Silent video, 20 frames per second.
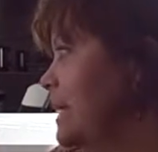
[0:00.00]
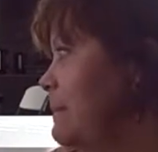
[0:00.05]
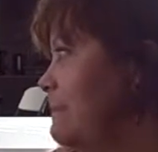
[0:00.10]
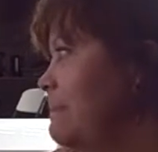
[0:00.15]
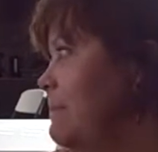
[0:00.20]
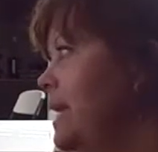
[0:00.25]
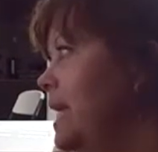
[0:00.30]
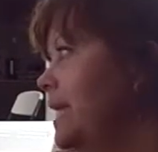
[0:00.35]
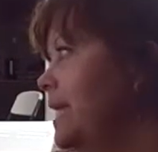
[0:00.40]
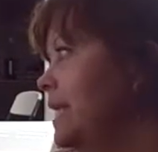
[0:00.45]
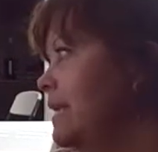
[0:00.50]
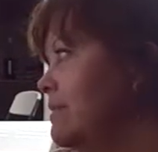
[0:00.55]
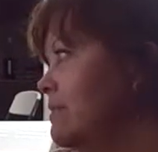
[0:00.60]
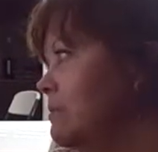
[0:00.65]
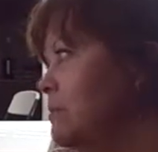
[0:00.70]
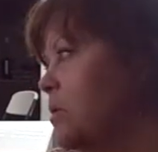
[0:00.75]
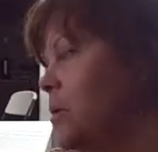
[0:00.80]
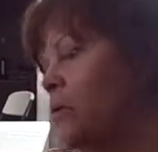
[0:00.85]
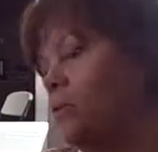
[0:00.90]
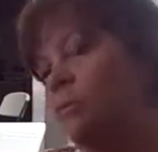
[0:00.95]
Many of the
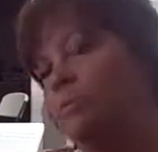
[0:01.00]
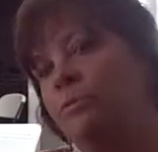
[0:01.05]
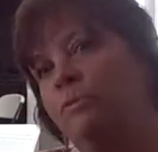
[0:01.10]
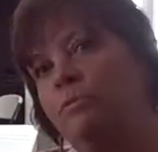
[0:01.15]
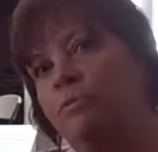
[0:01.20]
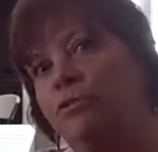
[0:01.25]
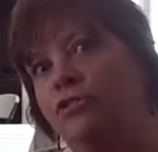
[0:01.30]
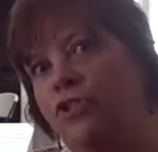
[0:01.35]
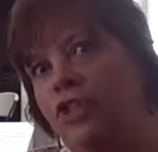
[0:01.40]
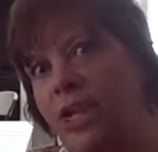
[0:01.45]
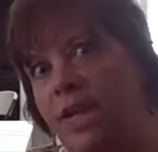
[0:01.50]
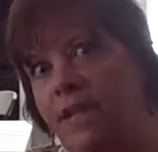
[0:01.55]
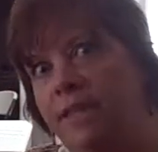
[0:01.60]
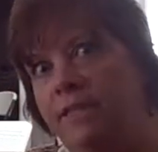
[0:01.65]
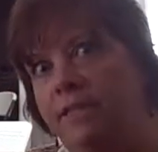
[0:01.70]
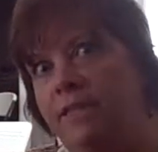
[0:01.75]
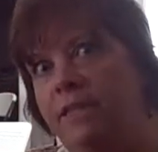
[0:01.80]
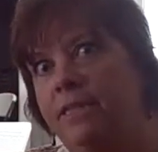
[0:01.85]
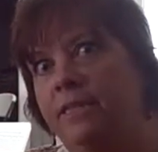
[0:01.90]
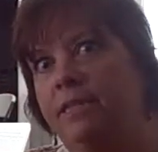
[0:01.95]
poems were
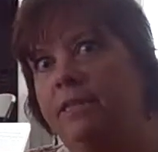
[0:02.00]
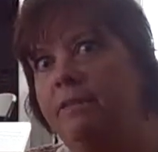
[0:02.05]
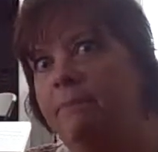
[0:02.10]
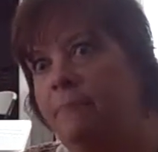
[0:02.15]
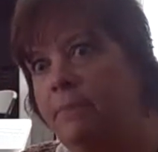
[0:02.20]
chanted,